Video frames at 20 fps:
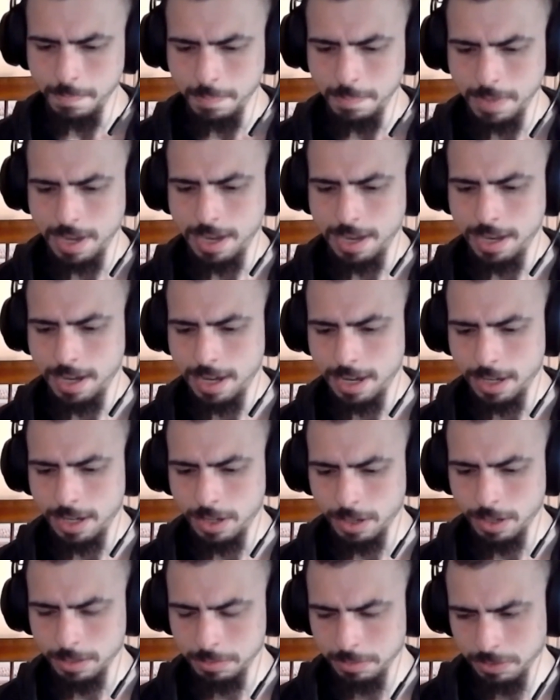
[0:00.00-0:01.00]
mean in
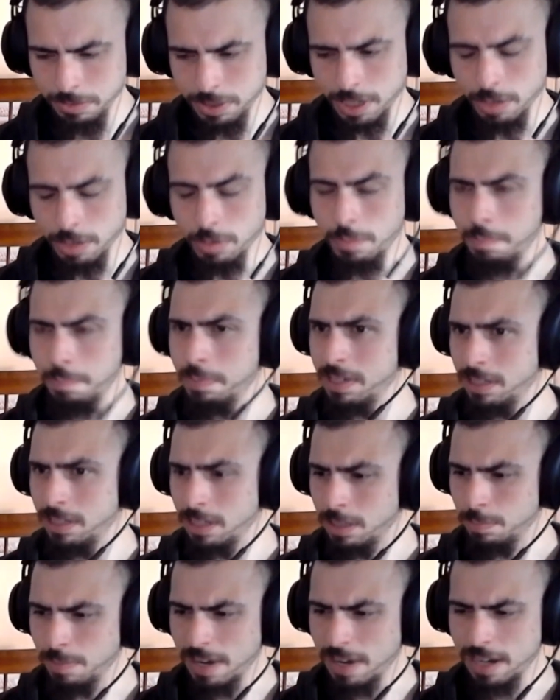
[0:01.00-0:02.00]
terms of general
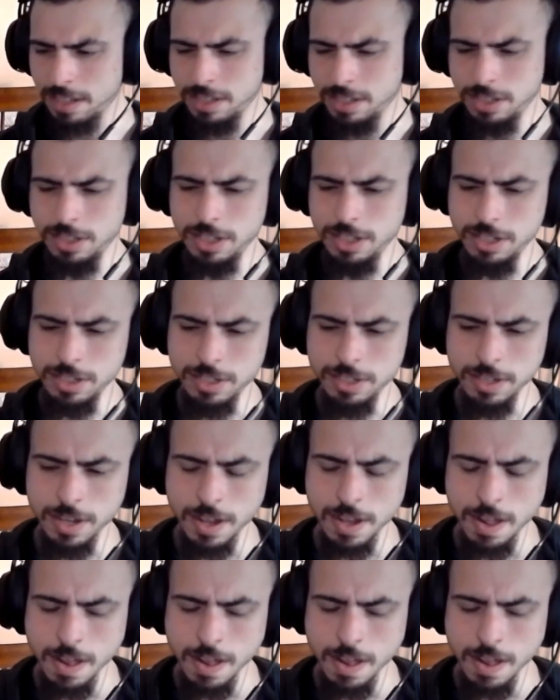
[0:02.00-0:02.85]
business practices.